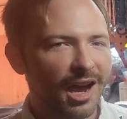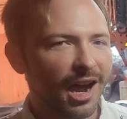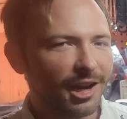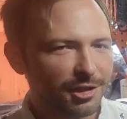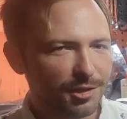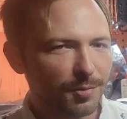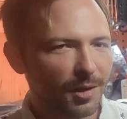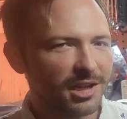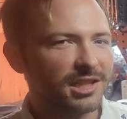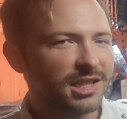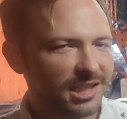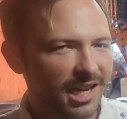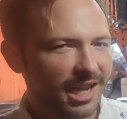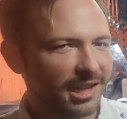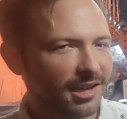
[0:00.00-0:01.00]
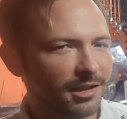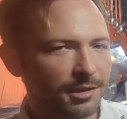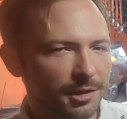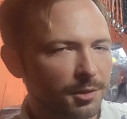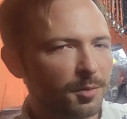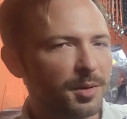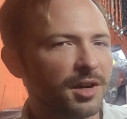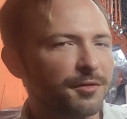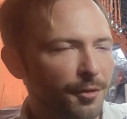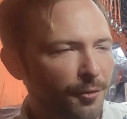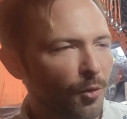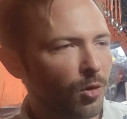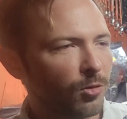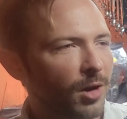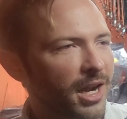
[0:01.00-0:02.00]
I just wanted to take a little bit of a
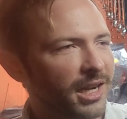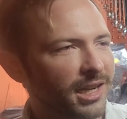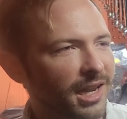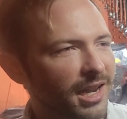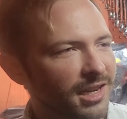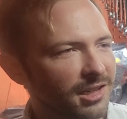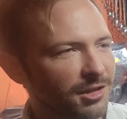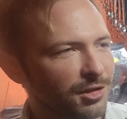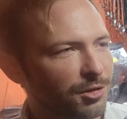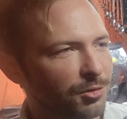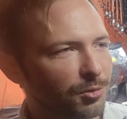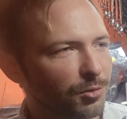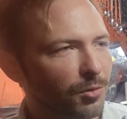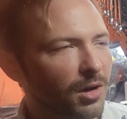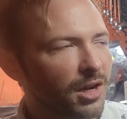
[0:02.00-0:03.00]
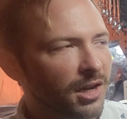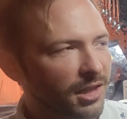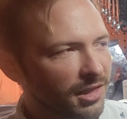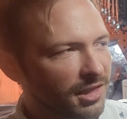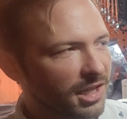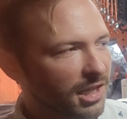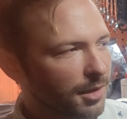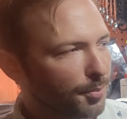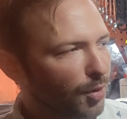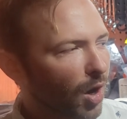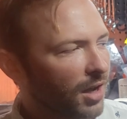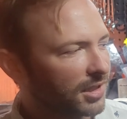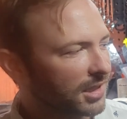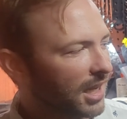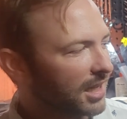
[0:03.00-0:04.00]
foray into the
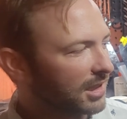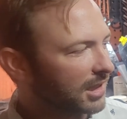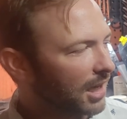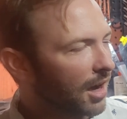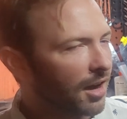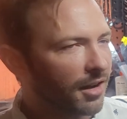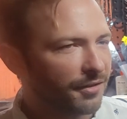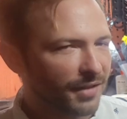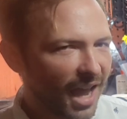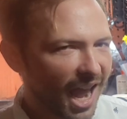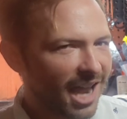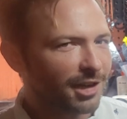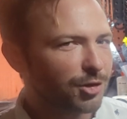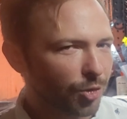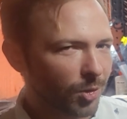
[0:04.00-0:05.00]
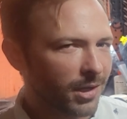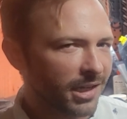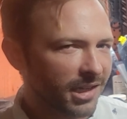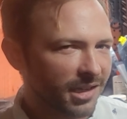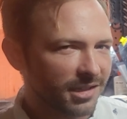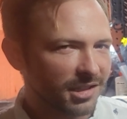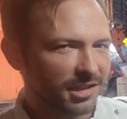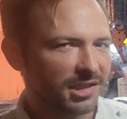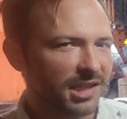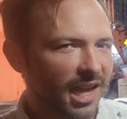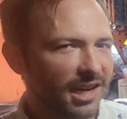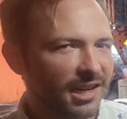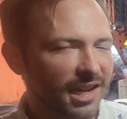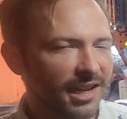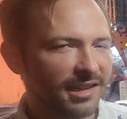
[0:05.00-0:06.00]
process of entry,
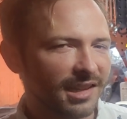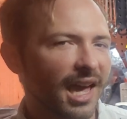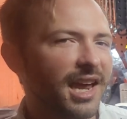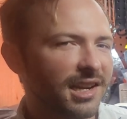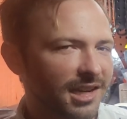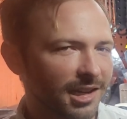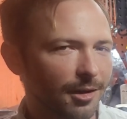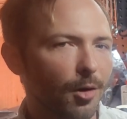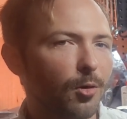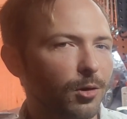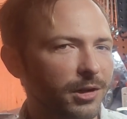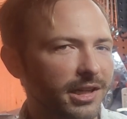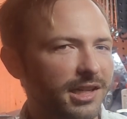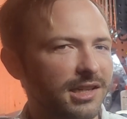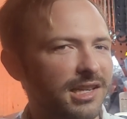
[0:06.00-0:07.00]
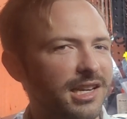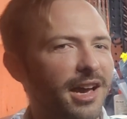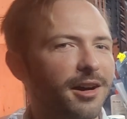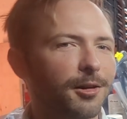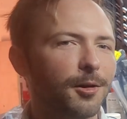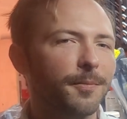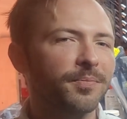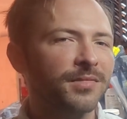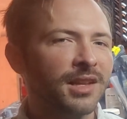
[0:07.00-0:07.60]
descent, and landing, or EDL.